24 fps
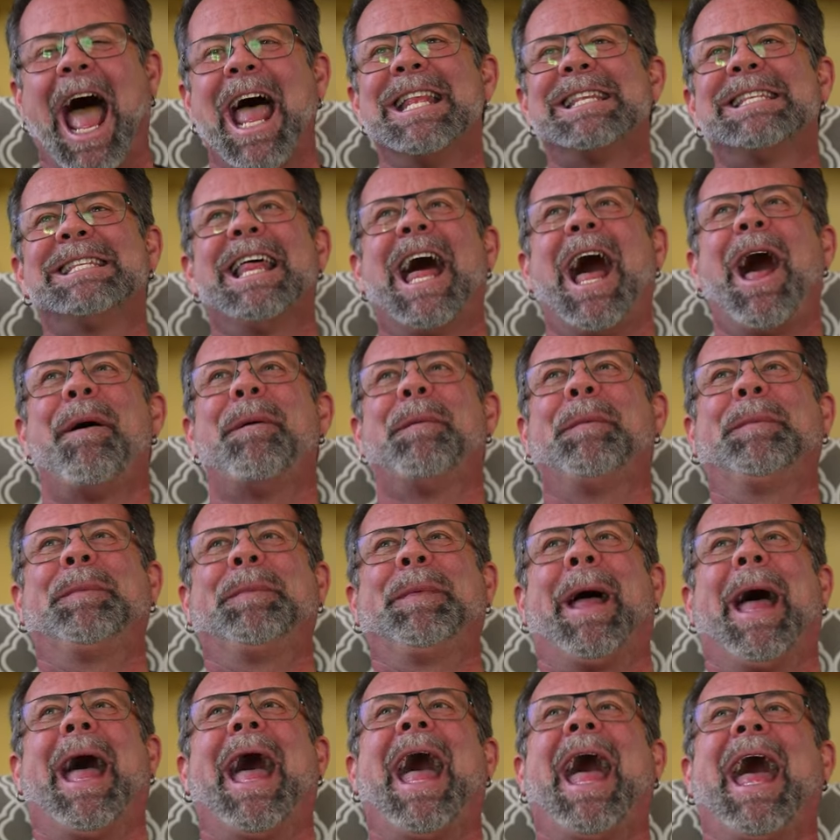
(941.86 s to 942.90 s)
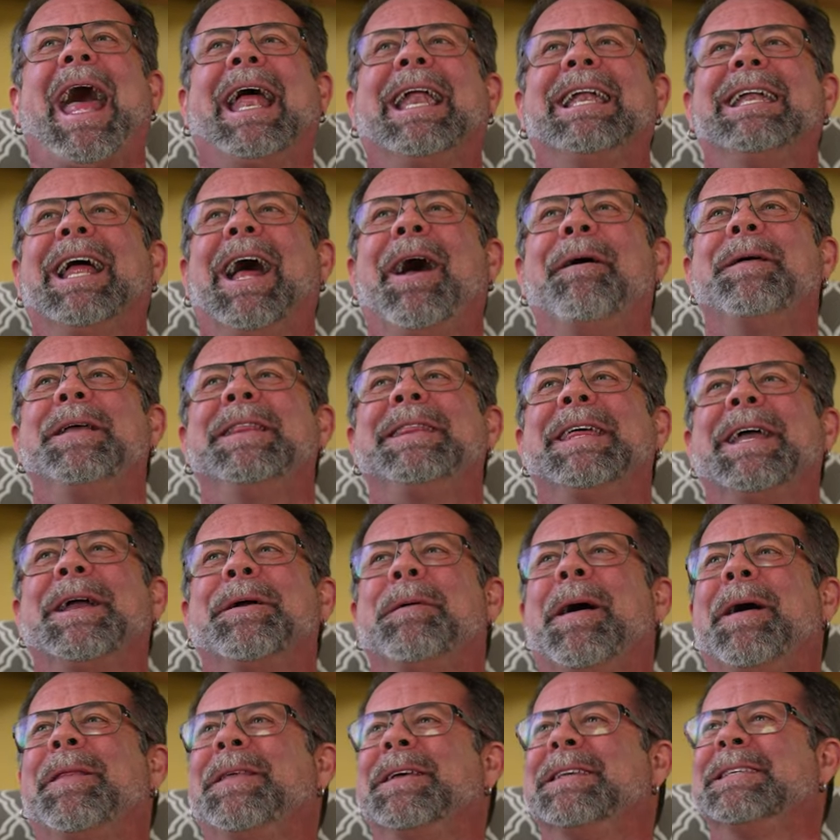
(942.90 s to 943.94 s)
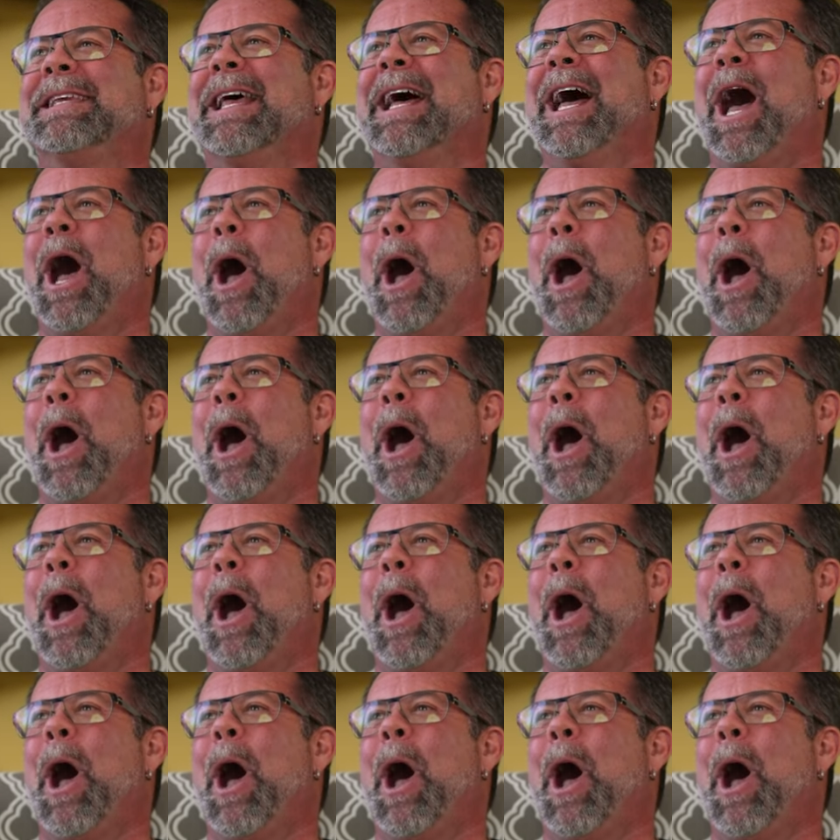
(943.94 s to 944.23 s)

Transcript: it's not bad. I mean, think about this.